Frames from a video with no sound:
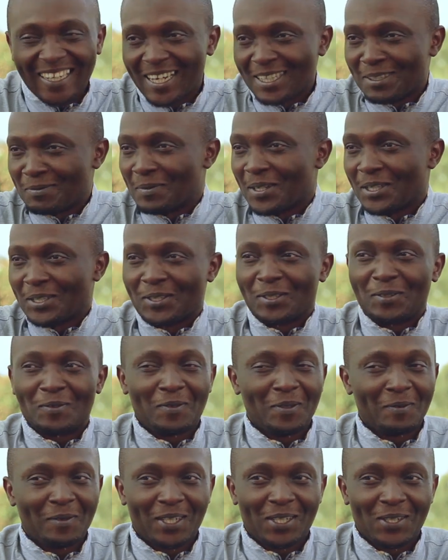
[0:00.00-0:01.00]
are special to
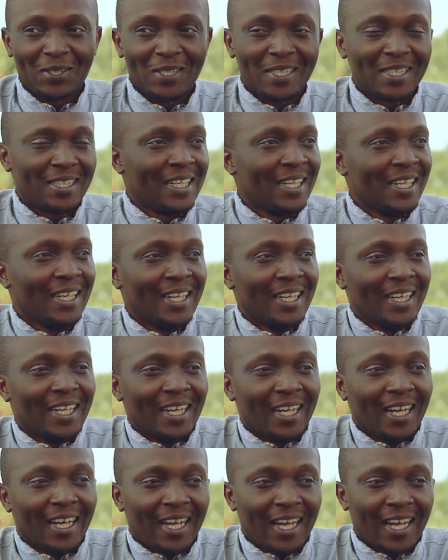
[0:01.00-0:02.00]
me because
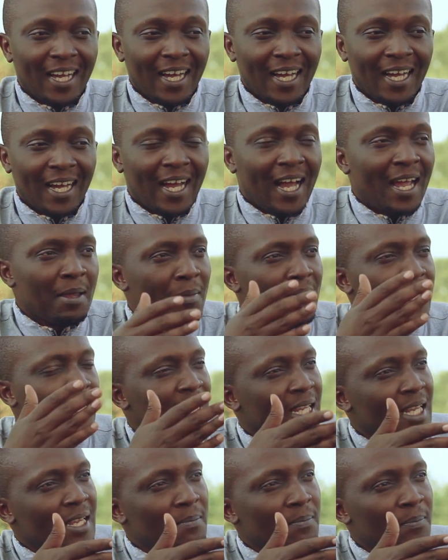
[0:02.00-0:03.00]
I met
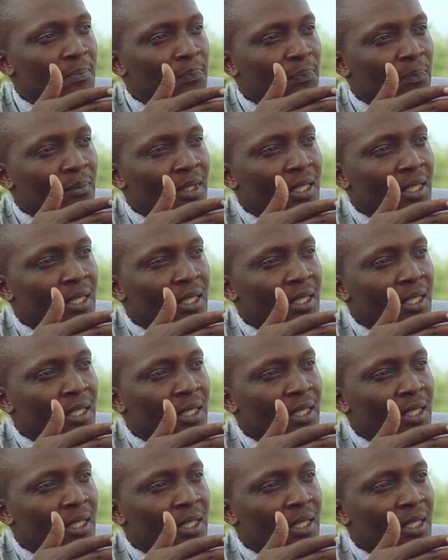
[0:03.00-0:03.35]
him